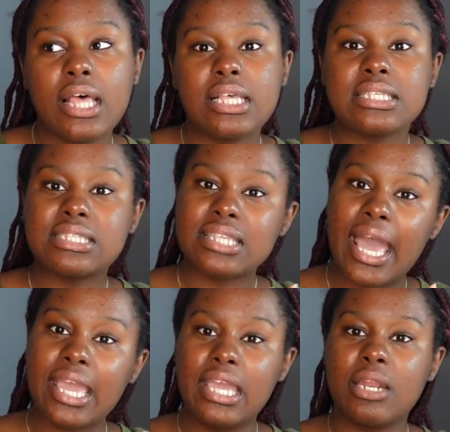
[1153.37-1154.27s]

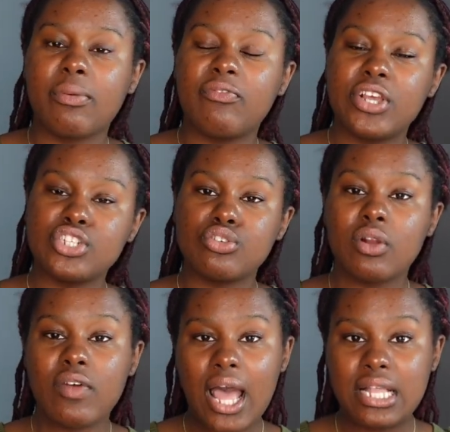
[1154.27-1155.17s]
site, in a professional sort
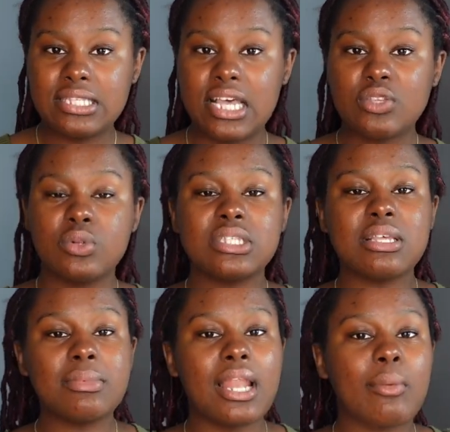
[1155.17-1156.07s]
of context, which is
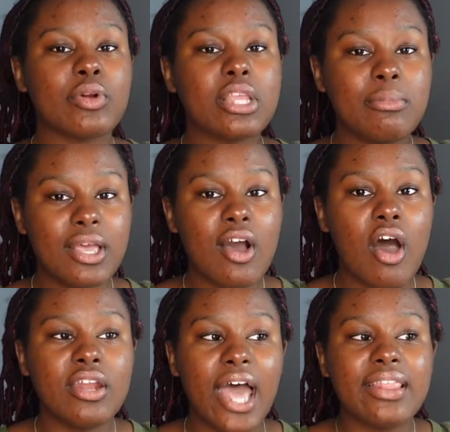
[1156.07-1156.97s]
something I'm really big
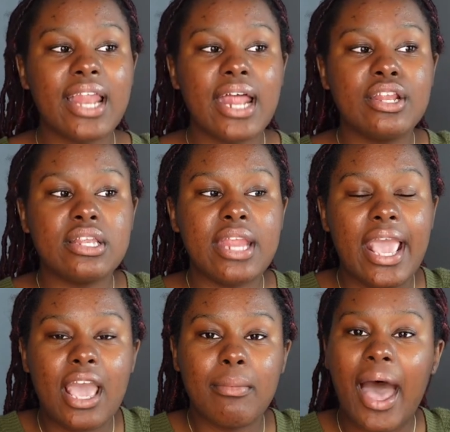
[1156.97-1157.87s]
on now that I
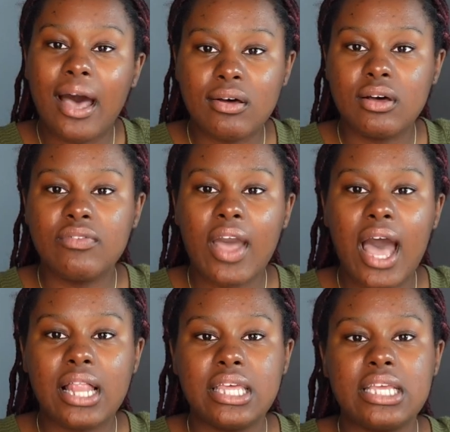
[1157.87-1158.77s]
am out of
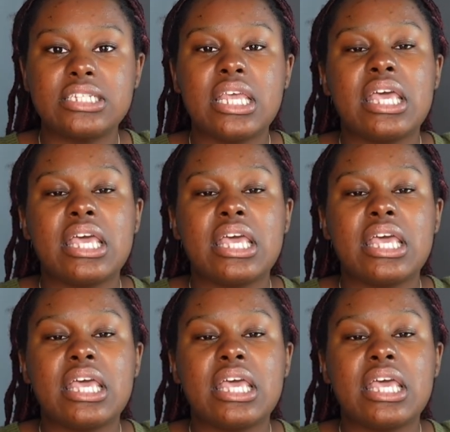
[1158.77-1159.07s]
college